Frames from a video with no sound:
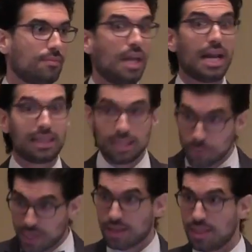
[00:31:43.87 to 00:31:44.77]
And I think
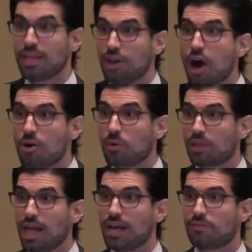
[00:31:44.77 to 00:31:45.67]
we can think in our own
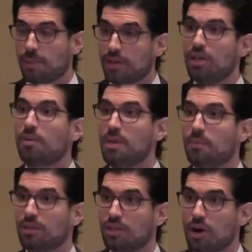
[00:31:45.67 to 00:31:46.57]
lives about young
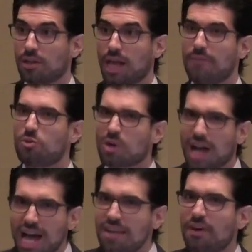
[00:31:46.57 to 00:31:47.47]
people in our lives who are
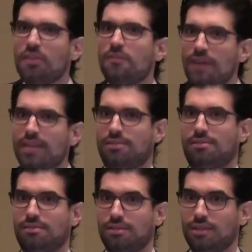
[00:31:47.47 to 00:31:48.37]
kind of on the
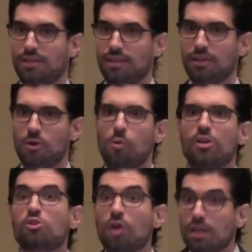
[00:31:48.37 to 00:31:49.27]
fence, who are
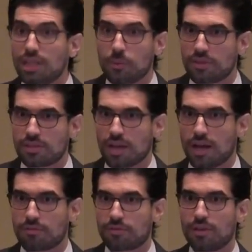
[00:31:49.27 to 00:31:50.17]
struggling with
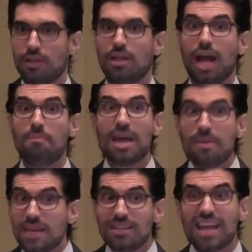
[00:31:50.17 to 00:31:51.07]
stuff, and
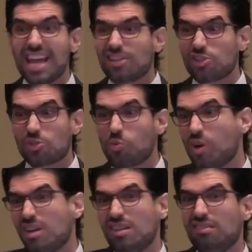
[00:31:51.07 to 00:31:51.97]
maybe it takes just
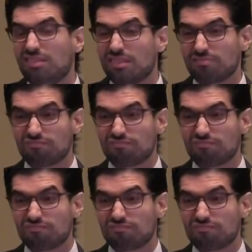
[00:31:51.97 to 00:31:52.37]
one